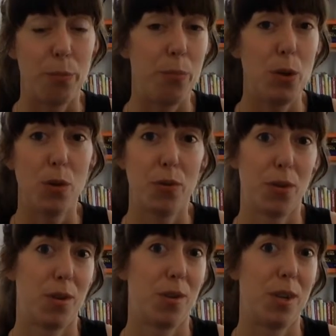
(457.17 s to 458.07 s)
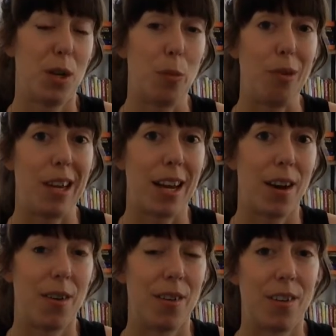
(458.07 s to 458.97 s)
beautiful, being
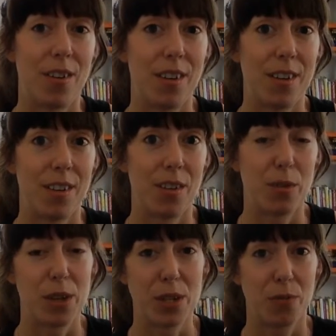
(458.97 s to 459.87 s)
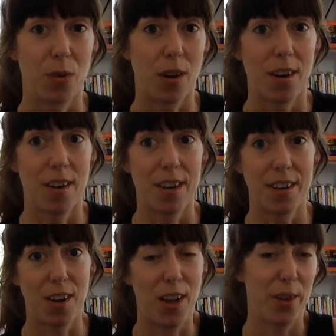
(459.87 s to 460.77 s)
out on the reservoir
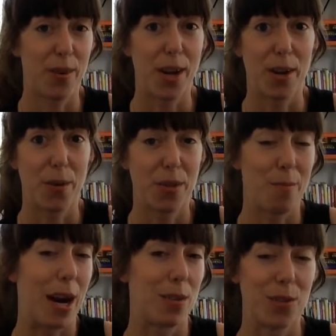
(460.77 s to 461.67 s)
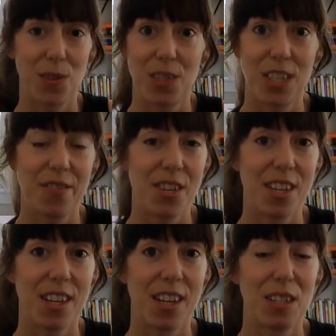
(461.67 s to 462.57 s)
in Colorado with the mountains and
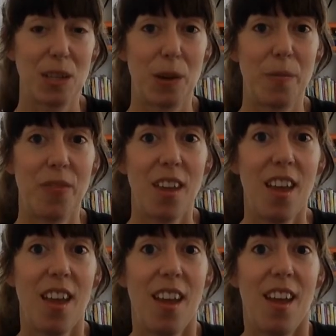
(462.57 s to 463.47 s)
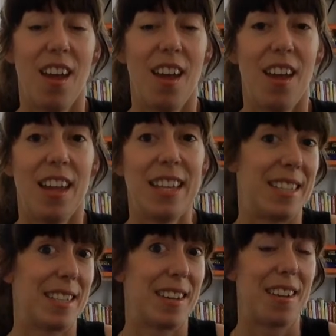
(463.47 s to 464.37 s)
everything. And so
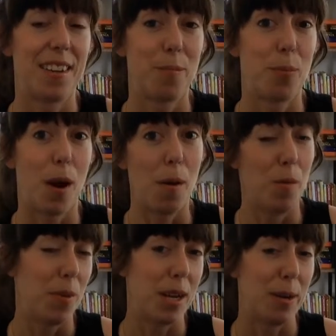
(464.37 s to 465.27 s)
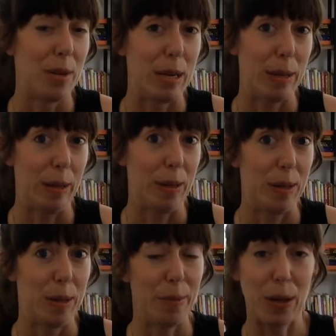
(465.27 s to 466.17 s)
it's probably going to be
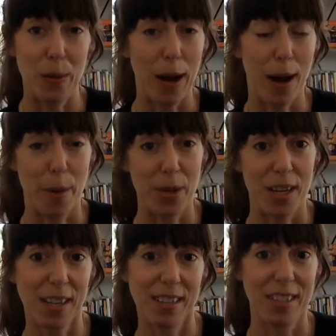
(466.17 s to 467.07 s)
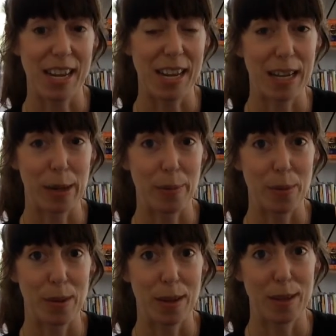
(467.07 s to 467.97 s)
my new hobby, taking up
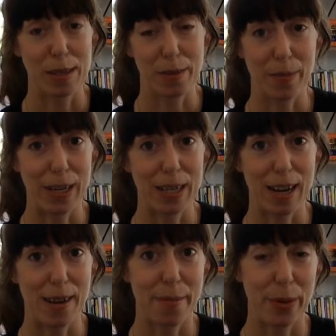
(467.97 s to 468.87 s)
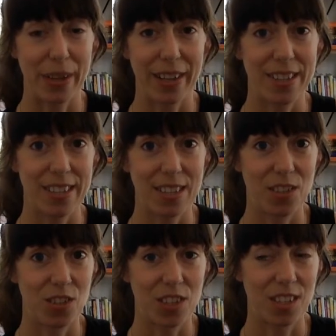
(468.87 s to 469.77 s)
some of my time because
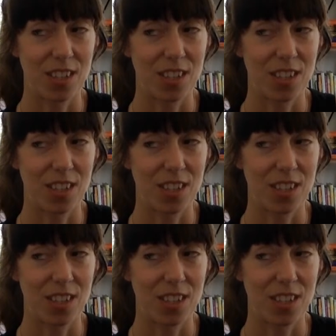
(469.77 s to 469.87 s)
it's